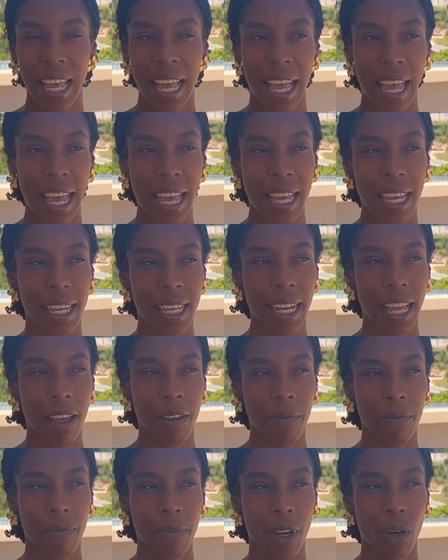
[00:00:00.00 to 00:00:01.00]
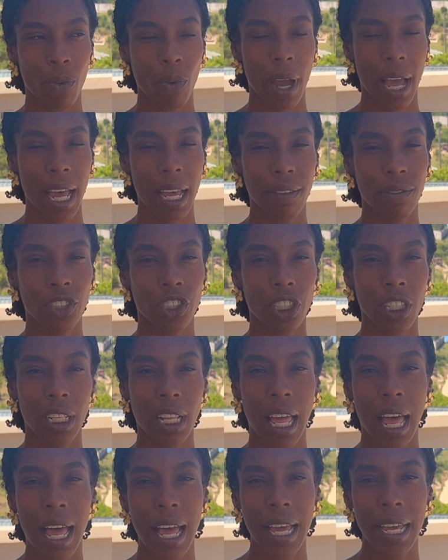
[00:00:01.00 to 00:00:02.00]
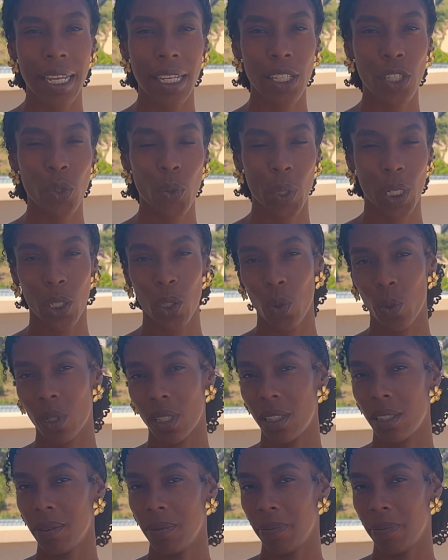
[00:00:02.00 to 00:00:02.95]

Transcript: and I arrived July 2020.